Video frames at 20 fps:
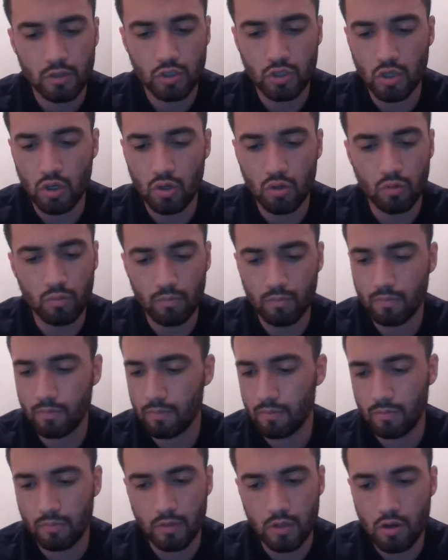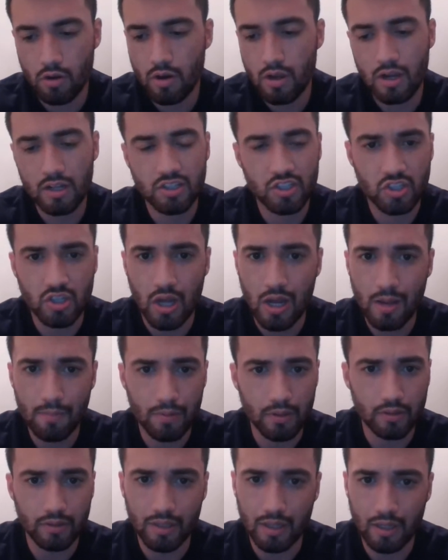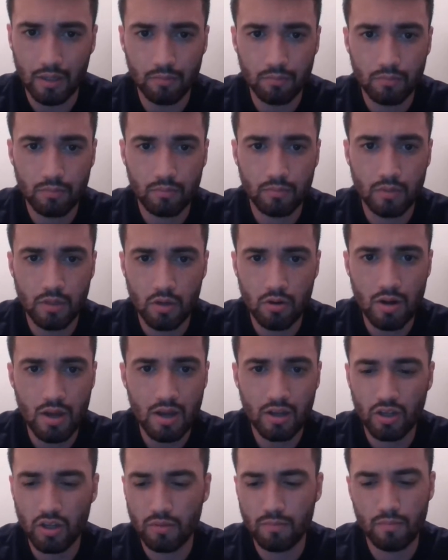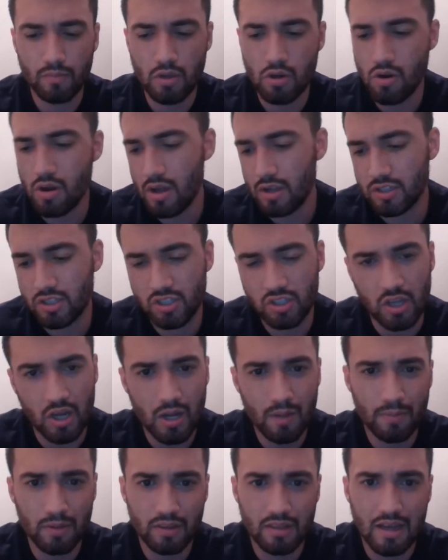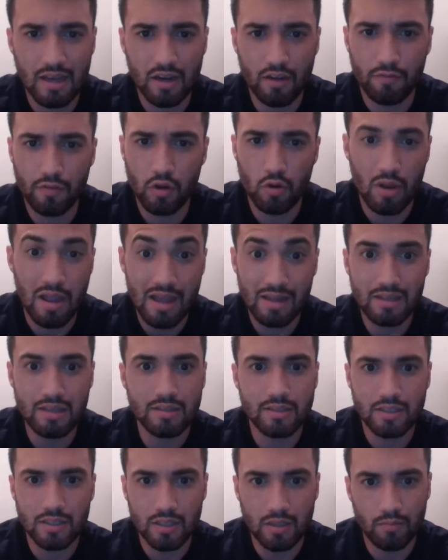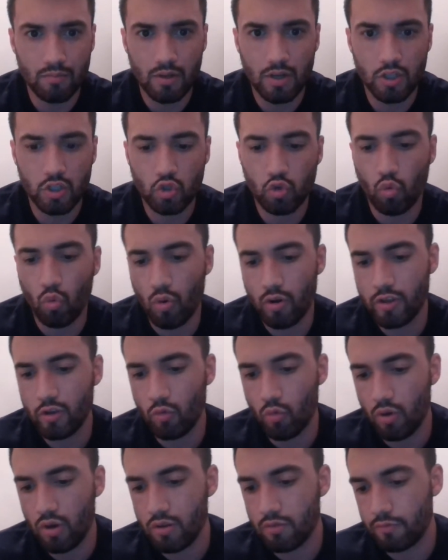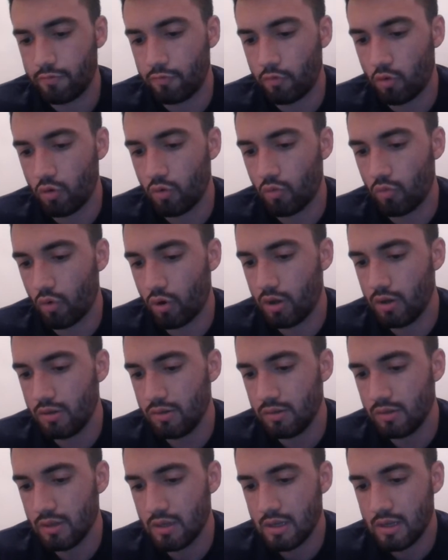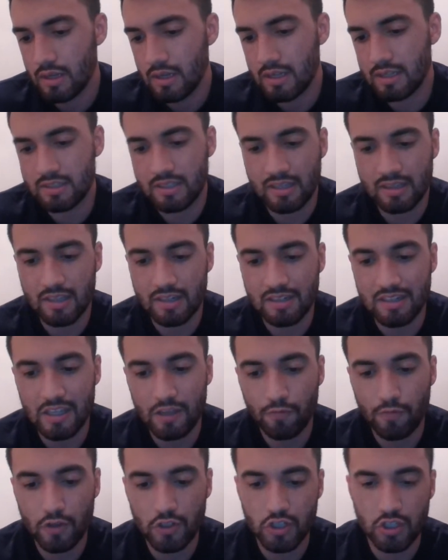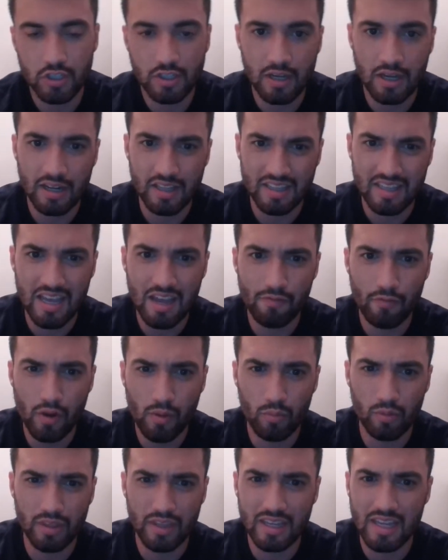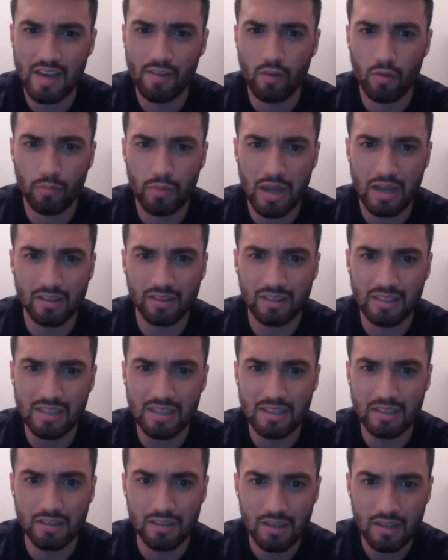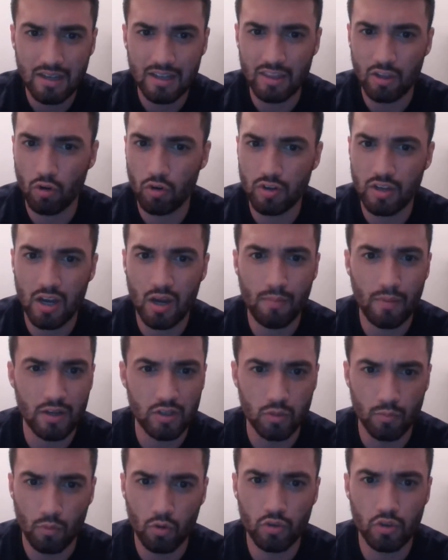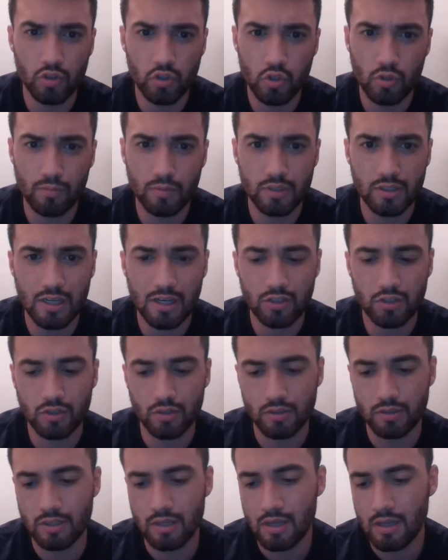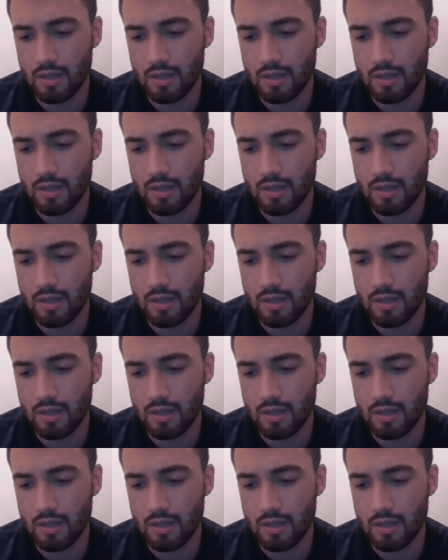So you're not stopping that you're not you're not stopping that if you're any team. A 21 and 4 run, it's like the defense just kind of gave up when they gave up that lead and they were down by more than two possessions.